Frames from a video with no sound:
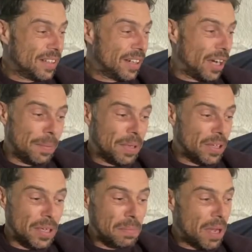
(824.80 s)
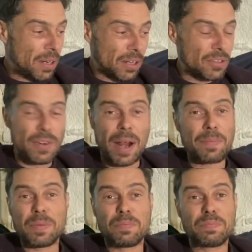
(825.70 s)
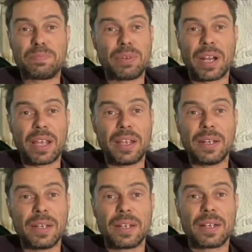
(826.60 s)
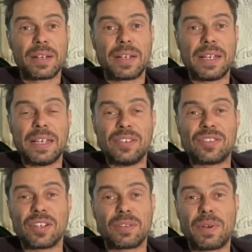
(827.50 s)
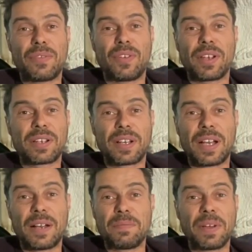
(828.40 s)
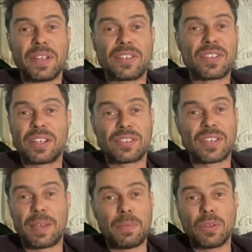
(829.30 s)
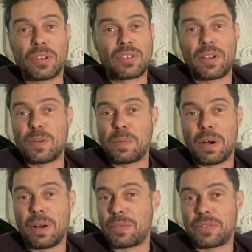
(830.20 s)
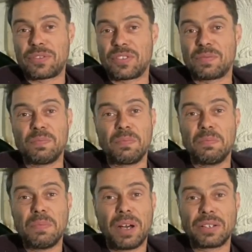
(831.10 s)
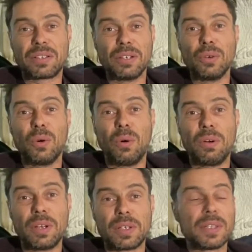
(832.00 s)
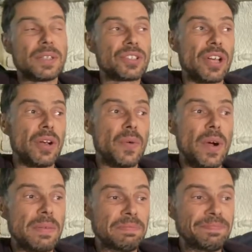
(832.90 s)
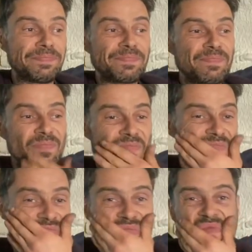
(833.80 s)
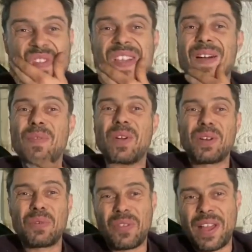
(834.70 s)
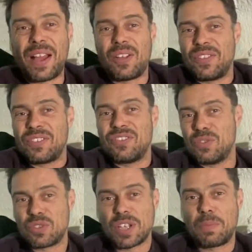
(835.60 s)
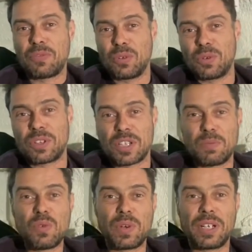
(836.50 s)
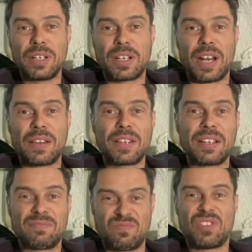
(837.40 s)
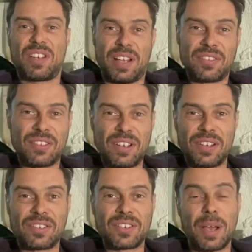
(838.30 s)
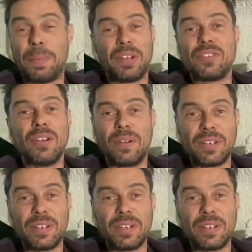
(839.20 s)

amount of crap you bring in is horrific, and they say the same on the towpath. It's just mud galore. So yeah, I'm not going to want that on this new subfloor, because I'm already looking at it thinking, yeah, that's nice. I mean, it's not, it's